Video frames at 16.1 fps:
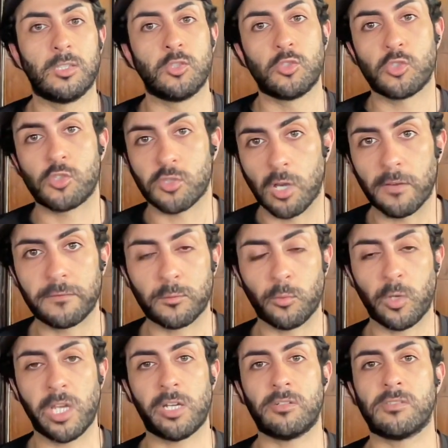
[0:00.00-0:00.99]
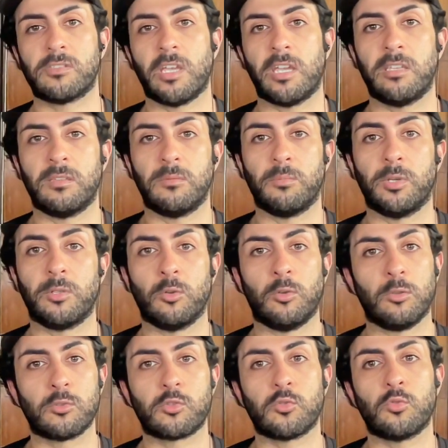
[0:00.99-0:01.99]
softwares, but
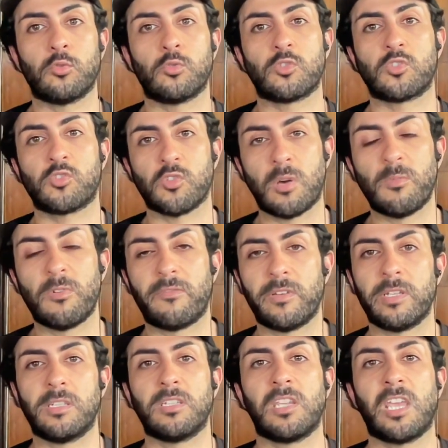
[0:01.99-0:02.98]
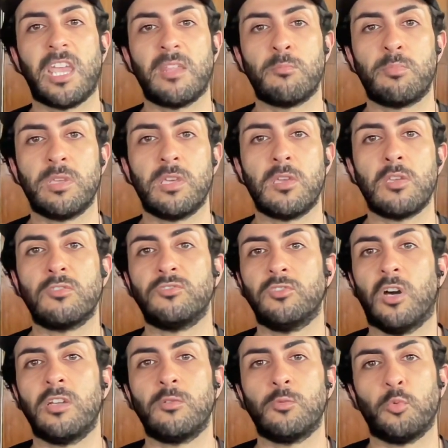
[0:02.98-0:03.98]
also some of it can be
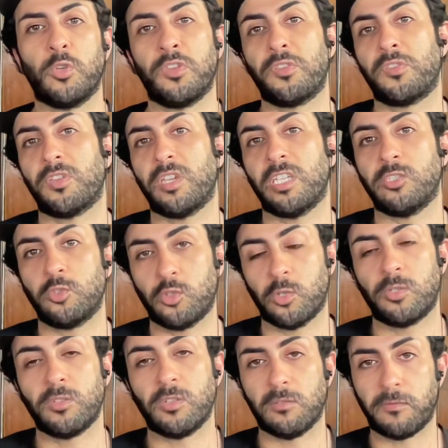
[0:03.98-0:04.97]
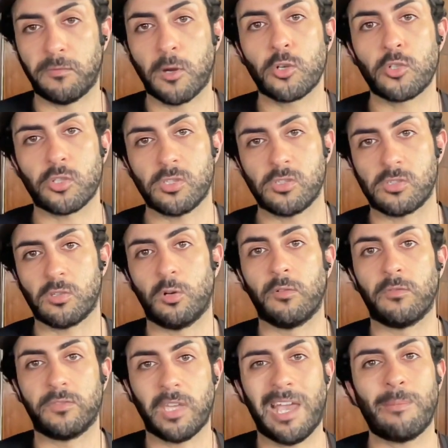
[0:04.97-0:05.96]
done with internal functions
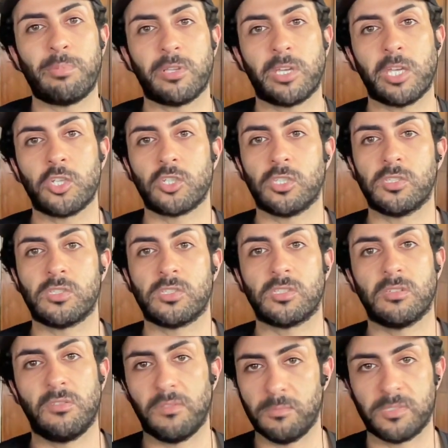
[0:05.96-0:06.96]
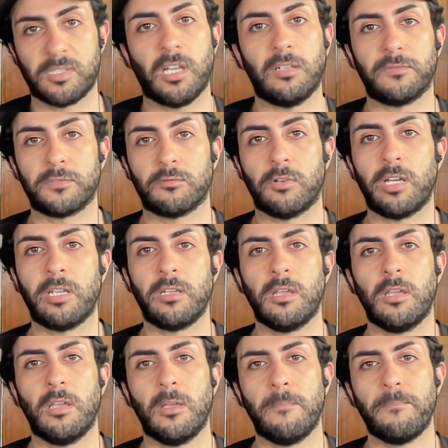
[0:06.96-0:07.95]
of the applications themselves, right?
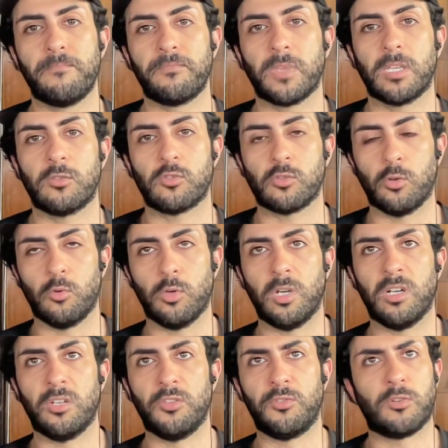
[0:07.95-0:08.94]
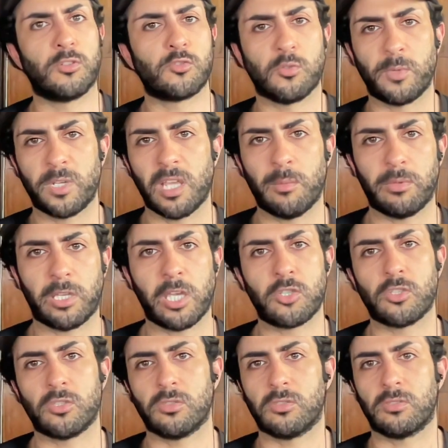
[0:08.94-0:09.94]
So there are so many
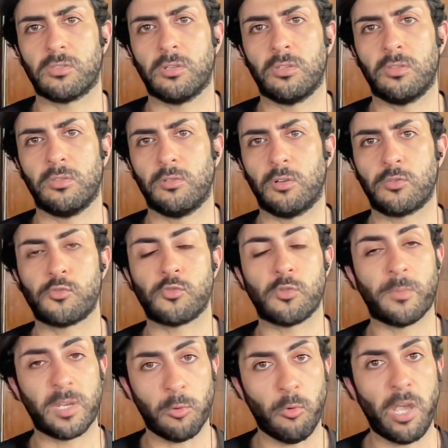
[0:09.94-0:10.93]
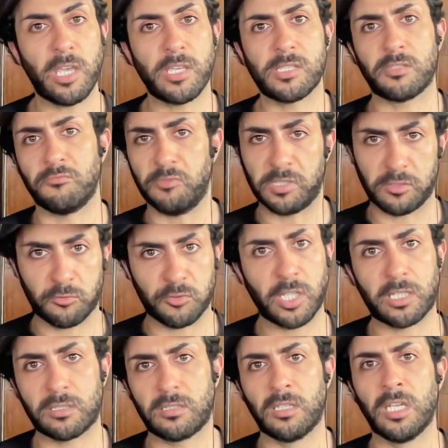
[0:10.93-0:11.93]
applications and there are so many ways to
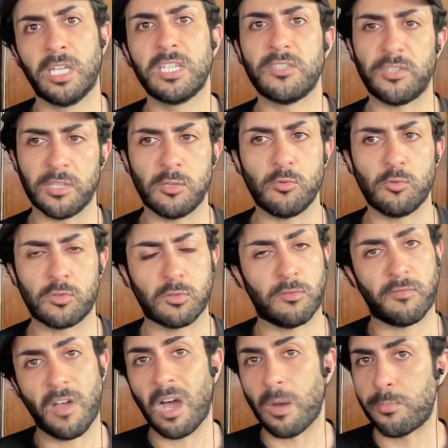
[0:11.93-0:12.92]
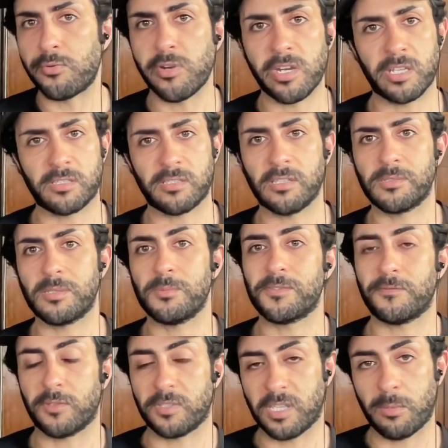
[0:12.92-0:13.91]
restrict the use of operating systems,
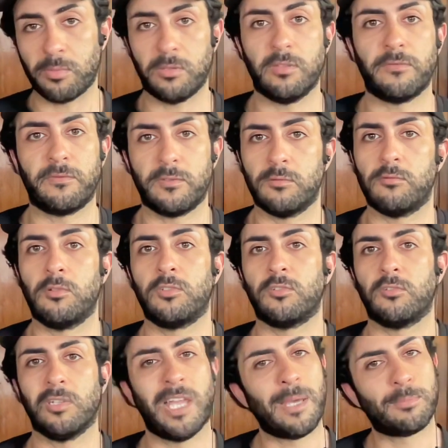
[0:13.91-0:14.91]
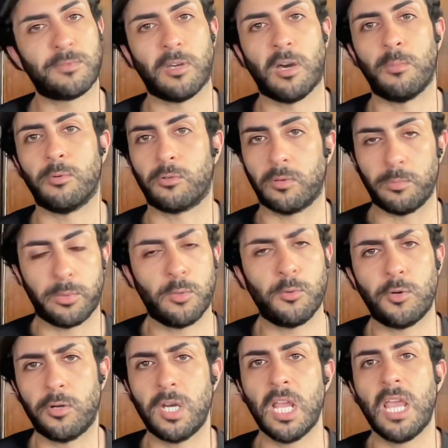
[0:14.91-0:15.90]
for example, if you're on your laptop or
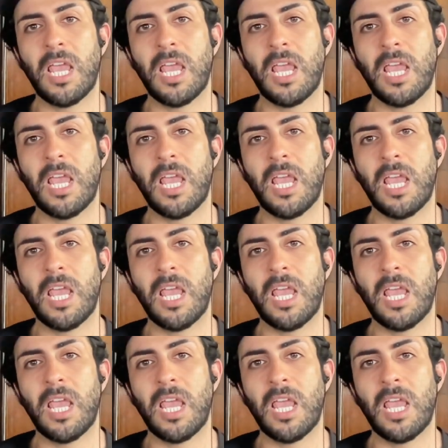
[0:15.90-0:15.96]
computer.